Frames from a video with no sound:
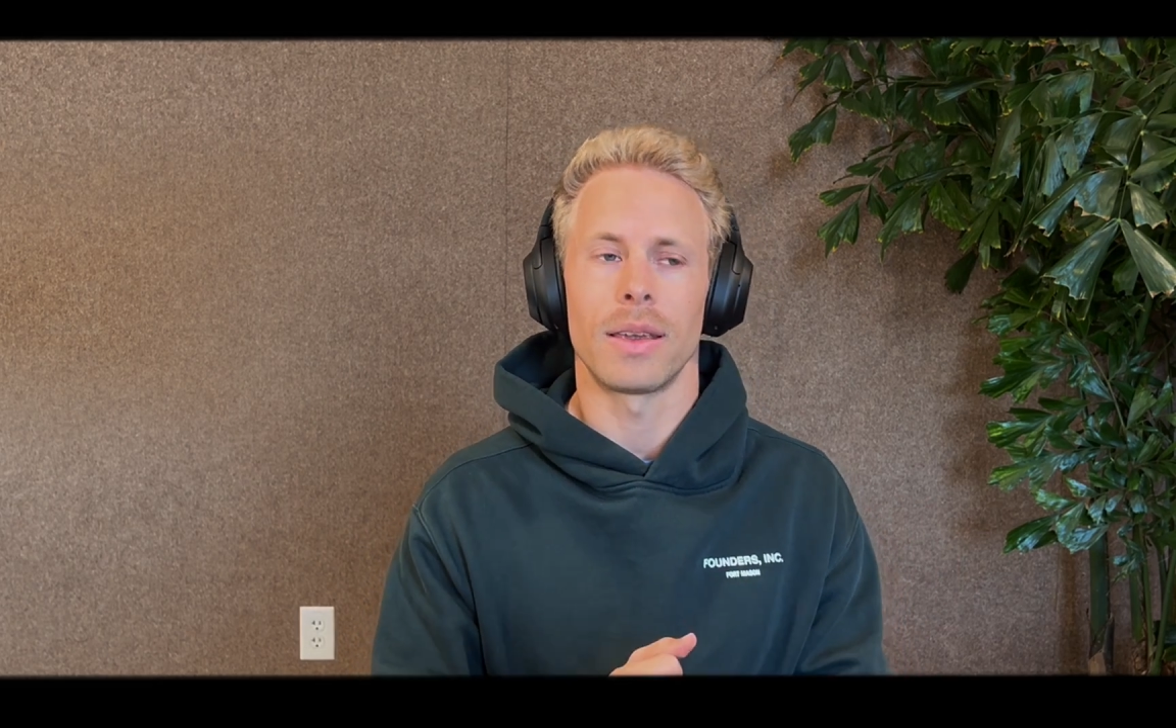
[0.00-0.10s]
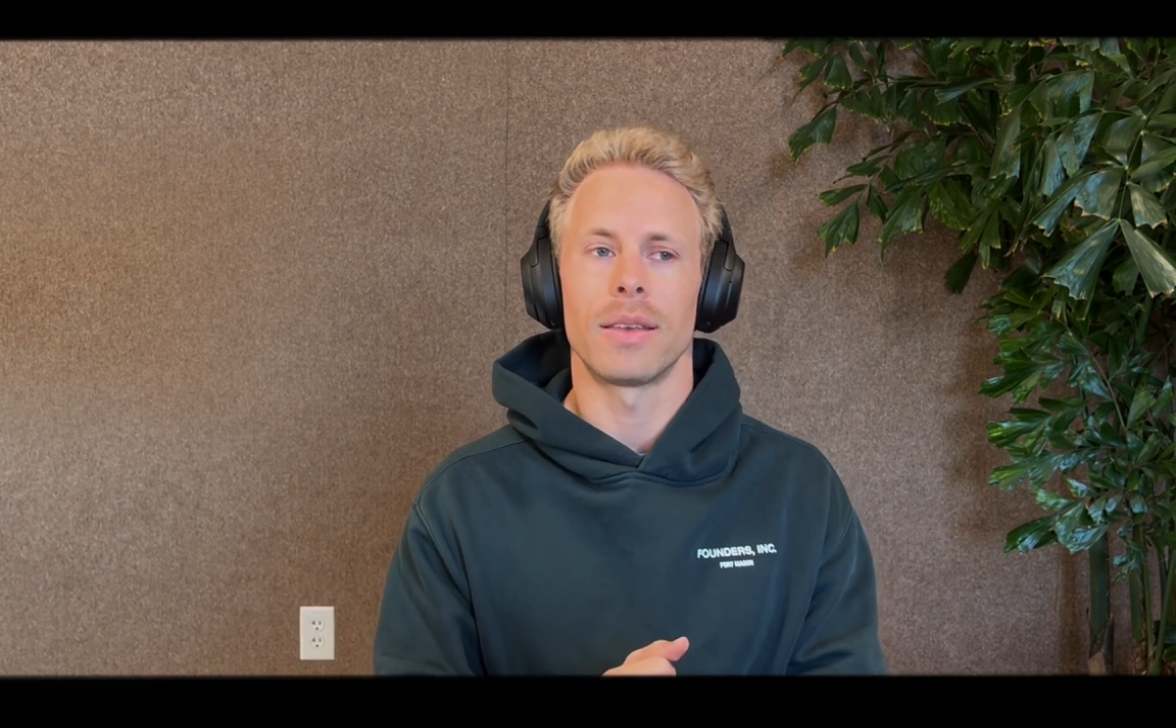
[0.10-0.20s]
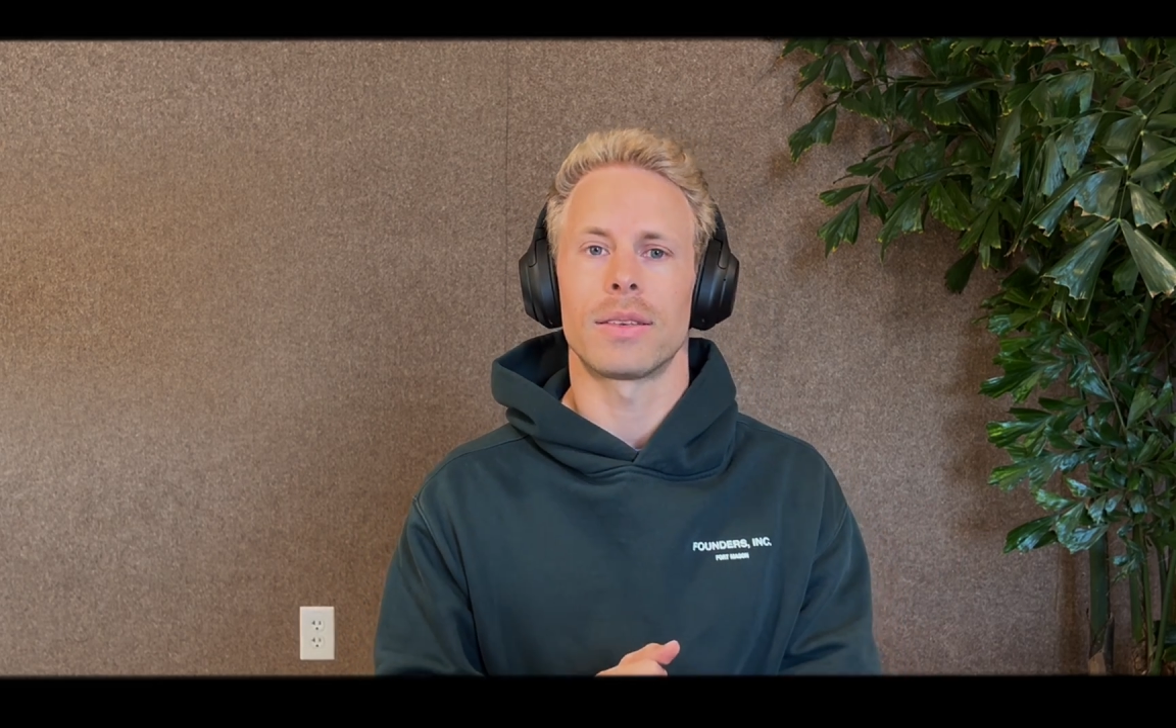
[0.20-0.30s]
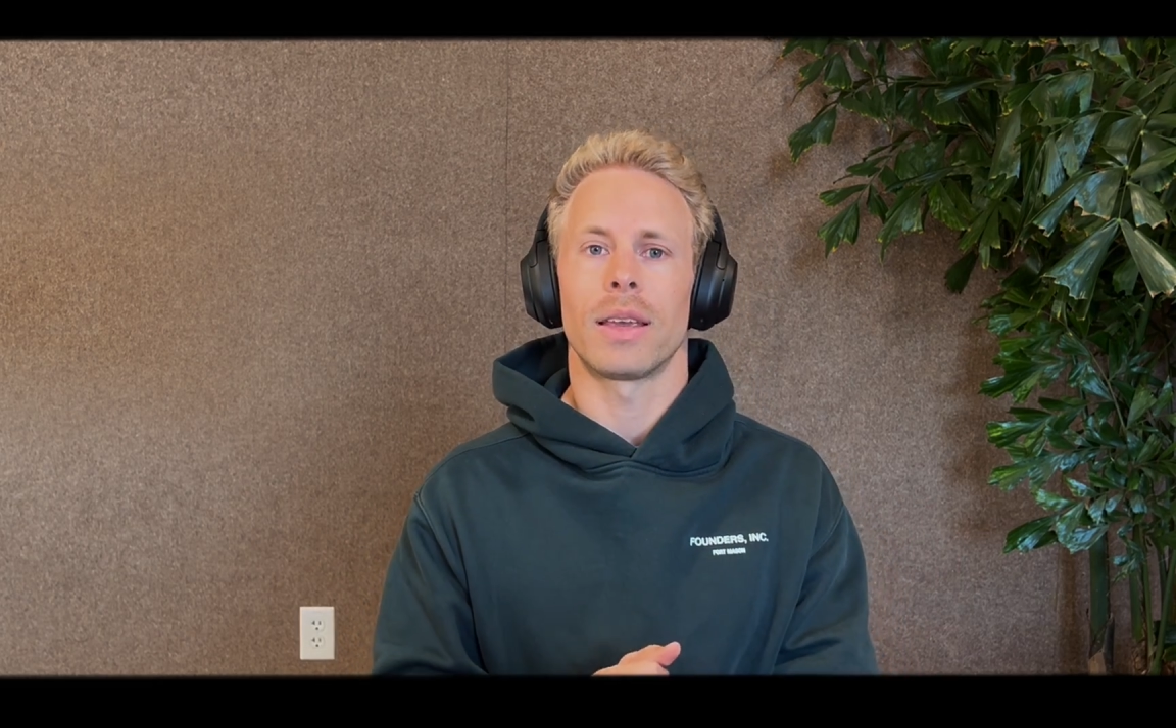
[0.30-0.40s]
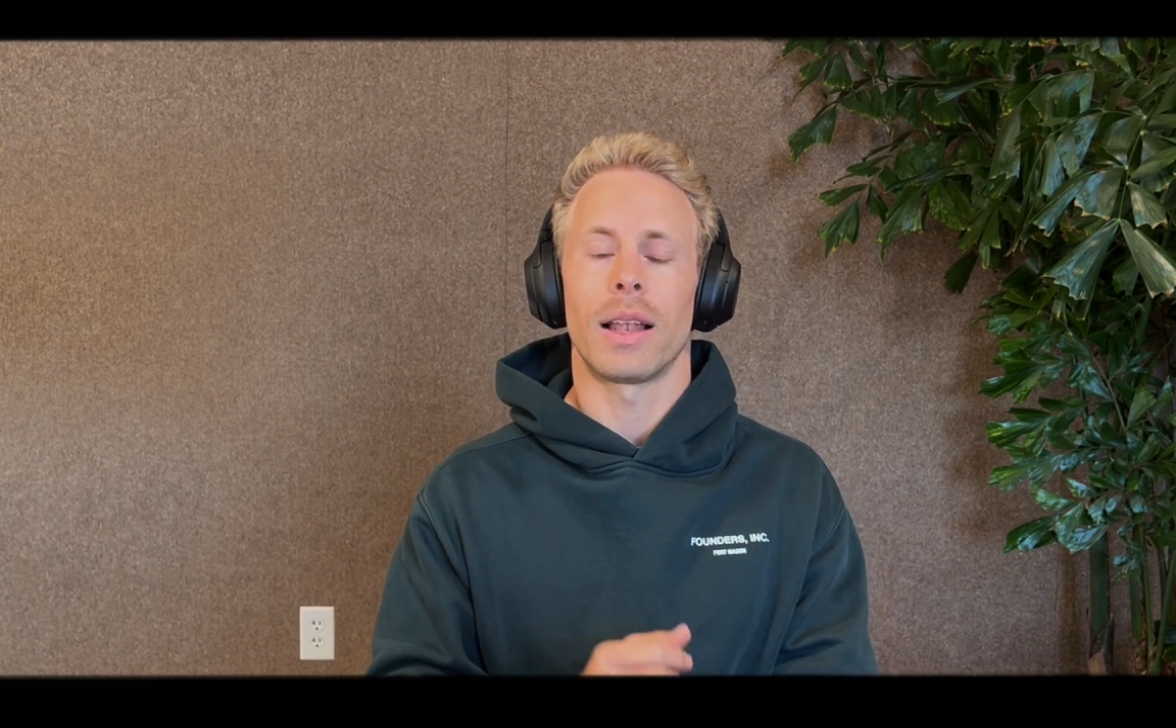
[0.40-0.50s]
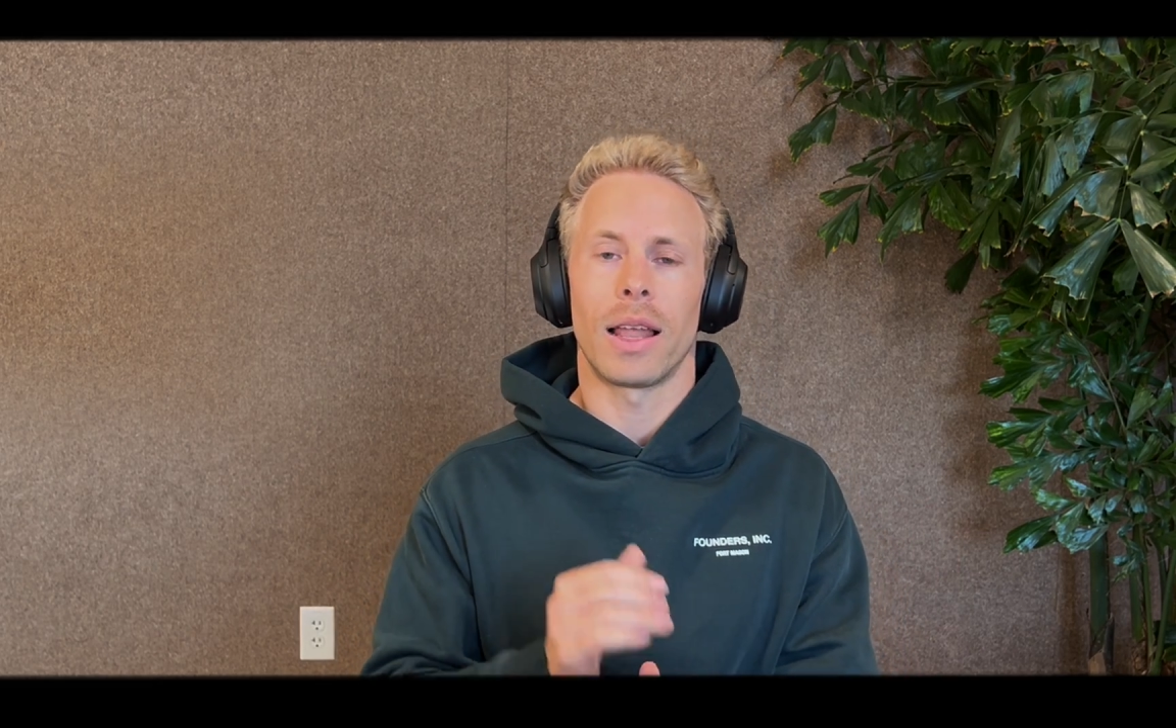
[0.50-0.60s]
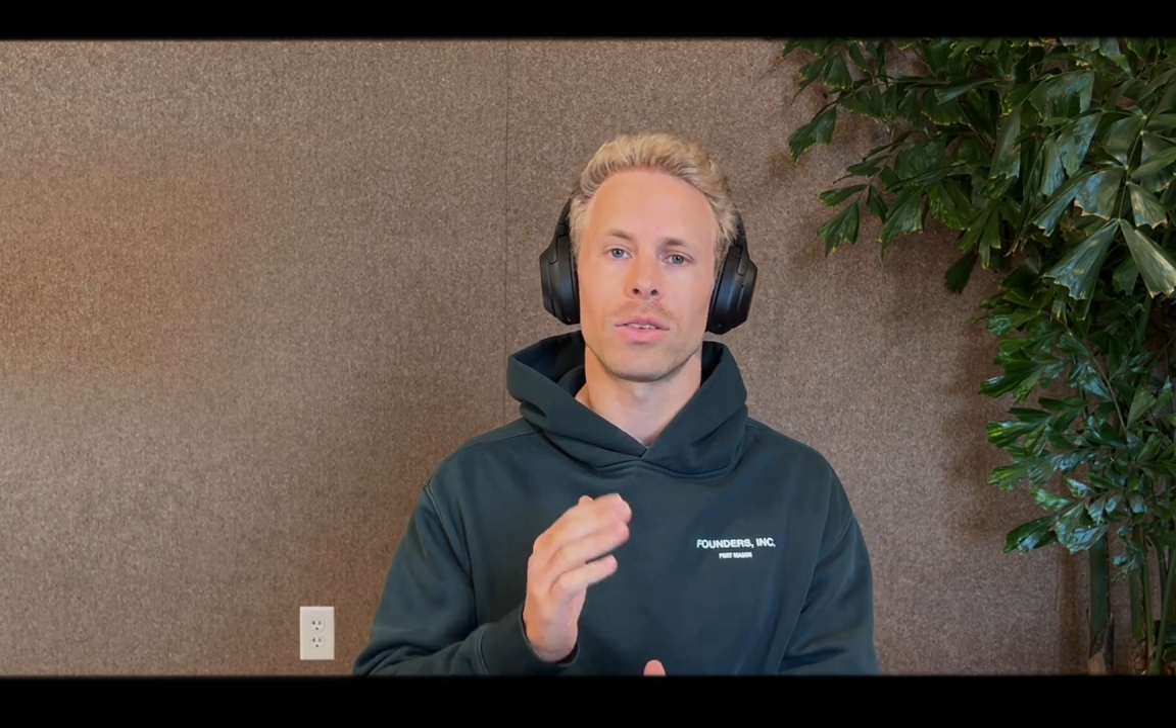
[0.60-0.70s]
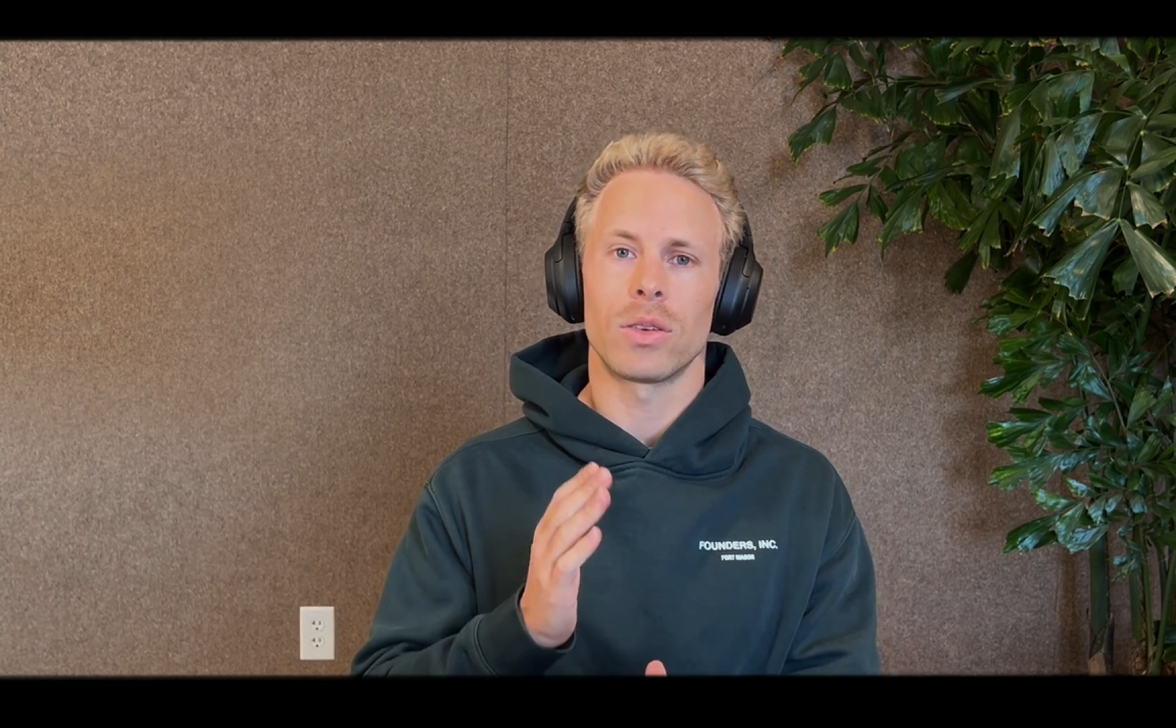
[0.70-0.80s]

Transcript: is it allows